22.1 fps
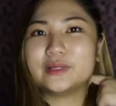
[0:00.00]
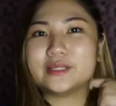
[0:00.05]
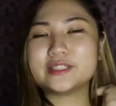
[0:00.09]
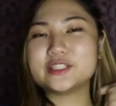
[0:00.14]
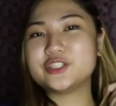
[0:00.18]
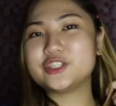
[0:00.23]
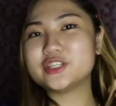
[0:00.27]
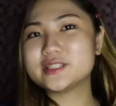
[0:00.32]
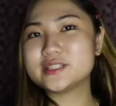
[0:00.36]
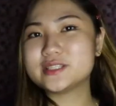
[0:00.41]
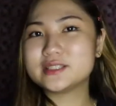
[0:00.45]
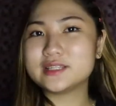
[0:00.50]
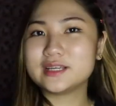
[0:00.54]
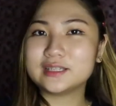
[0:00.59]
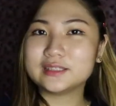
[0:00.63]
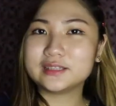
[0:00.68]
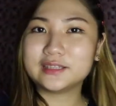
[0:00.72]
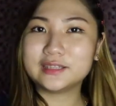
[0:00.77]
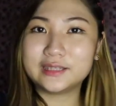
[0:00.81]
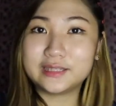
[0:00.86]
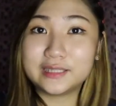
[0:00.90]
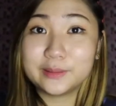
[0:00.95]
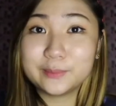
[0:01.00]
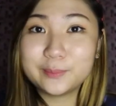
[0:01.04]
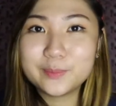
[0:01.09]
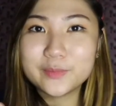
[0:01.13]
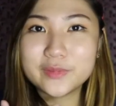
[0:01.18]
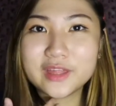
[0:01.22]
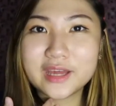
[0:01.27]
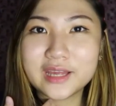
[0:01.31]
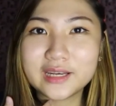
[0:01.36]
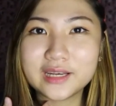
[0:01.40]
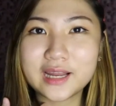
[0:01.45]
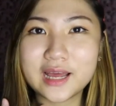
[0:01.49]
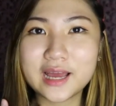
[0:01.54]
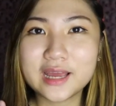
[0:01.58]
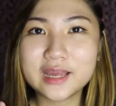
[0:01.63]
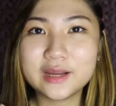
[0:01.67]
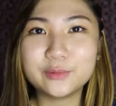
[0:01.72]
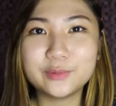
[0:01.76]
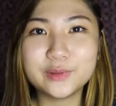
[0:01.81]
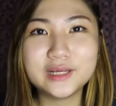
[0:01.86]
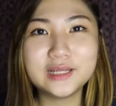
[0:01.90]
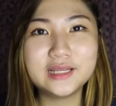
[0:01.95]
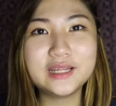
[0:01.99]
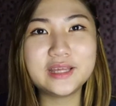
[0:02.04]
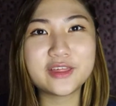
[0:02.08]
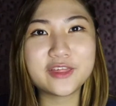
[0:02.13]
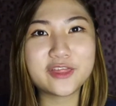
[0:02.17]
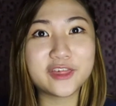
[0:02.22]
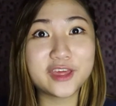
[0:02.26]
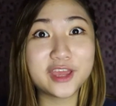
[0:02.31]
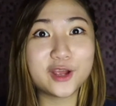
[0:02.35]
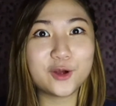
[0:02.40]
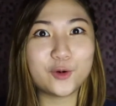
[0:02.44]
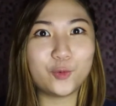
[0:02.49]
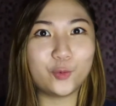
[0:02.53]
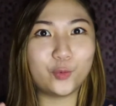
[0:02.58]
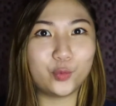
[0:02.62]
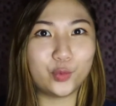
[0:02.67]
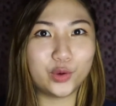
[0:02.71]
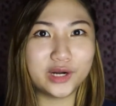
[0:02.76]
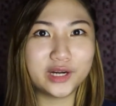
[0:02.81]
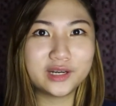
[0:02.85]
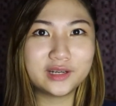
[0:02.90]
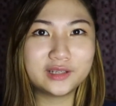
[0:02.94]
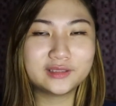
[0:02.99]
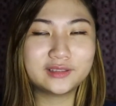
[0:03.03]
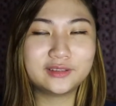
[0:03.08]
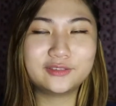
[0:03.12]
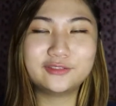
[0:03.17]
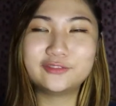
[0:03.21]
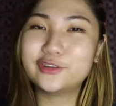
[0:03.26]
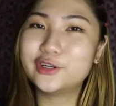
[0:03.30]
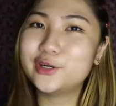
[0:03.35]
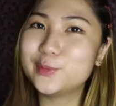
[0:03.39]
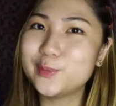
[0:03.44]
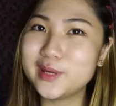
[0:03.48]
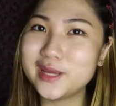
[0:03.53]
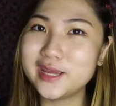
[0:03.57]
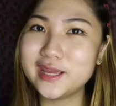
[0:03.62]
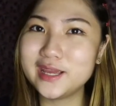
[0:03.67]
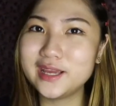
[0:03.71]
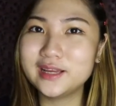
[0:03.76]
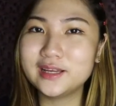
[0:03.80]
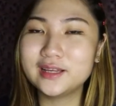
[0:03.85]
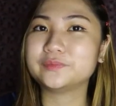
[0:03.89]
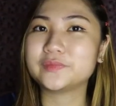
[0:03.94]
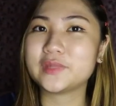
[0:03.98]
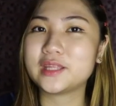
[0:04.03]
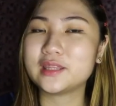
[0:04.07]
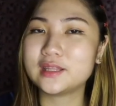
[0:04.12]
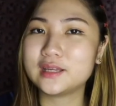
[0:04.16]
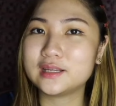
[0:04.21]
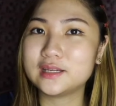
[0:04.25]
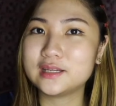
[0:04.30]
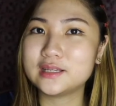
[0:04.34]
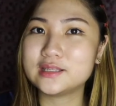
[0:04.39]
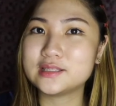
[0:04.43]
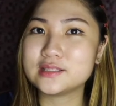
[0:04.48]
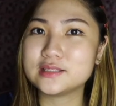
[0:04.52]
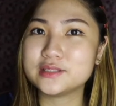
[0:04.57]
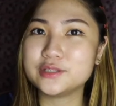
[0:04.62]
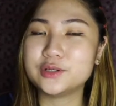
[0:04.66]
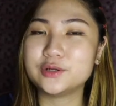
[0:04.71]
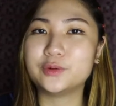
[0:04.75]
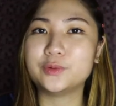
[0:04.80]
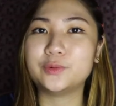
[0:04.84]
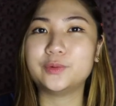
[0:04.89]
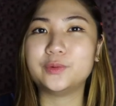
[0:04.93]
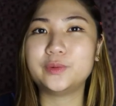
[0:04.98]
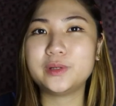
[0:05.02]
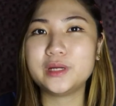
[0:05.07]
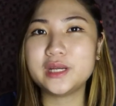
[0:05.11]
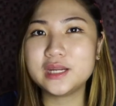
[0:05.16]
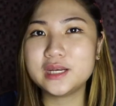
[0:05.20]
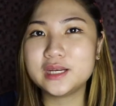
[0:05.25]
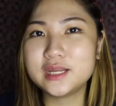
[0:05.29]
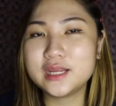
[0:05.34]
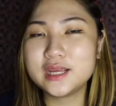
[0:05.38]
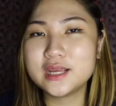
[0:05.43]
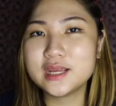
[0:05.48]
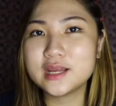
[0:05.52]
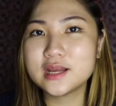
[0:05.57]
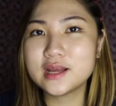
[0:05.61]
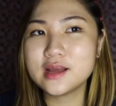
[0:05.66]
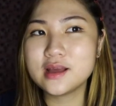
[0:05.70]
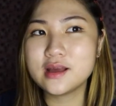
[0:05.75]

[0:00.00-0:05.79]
it's just a tip that I really think worked for me, and that is, you know, reading